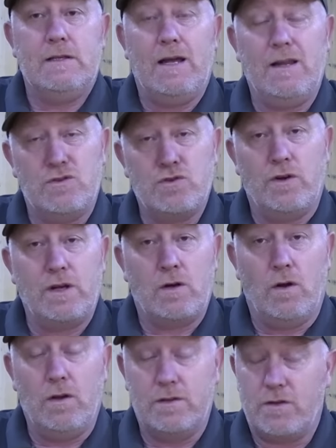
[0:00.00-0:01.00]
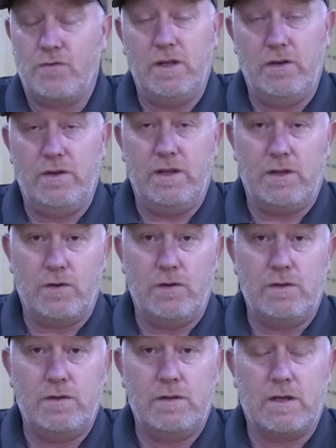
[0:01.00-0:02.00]
Electronic collars are really, really
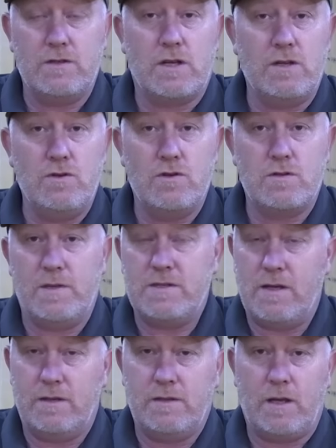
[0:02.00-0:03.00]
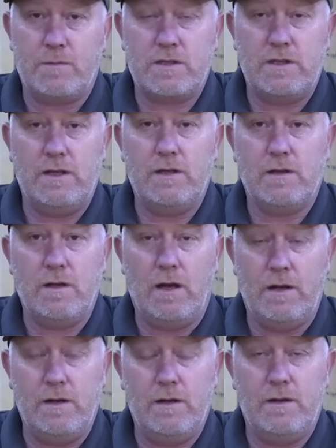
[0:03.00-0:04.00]
good because you can use them at certain times of year
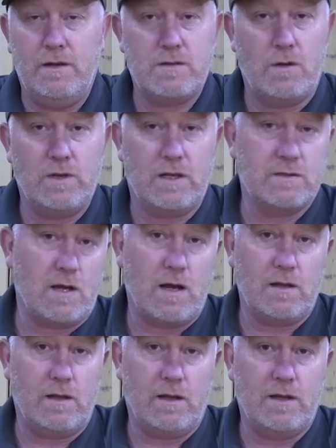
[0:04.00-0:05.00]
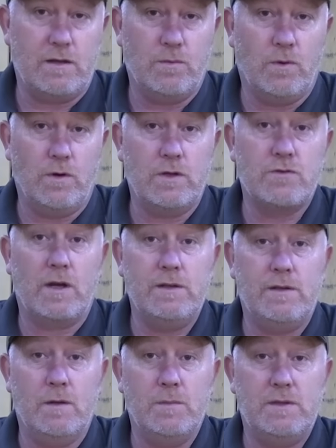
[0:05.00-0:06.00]
and they sound exactly like what you're trying
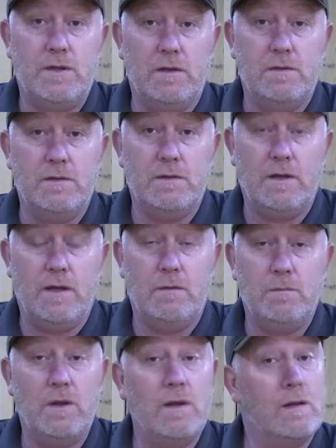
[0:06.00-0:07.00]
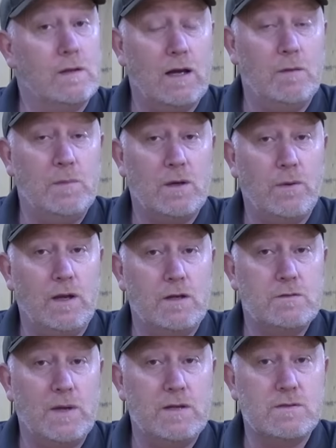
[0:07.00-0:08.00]
to imitate, but they can be quite
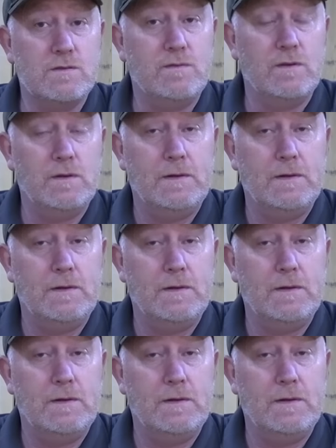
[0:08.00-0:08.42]
expensive.